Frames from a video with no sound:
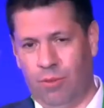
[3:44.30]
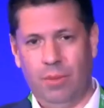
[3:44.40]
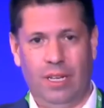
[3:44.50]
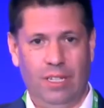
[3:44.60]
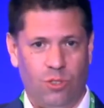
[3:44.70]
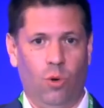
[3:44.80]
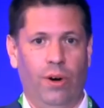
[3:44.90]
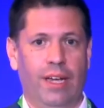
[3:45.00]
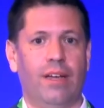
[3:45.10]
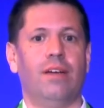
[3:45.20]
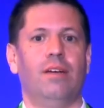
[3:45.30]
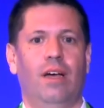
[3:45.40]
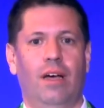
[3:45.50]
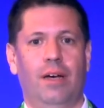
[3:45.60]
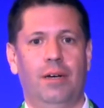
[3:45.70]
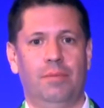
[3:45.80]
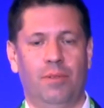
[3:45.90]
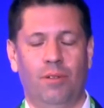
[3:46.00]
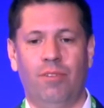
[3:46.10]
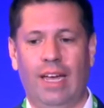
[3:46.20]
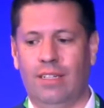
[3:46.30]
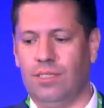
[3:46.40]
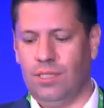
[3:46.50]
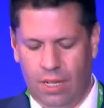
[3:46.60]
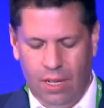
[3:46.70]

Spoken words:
historic veins.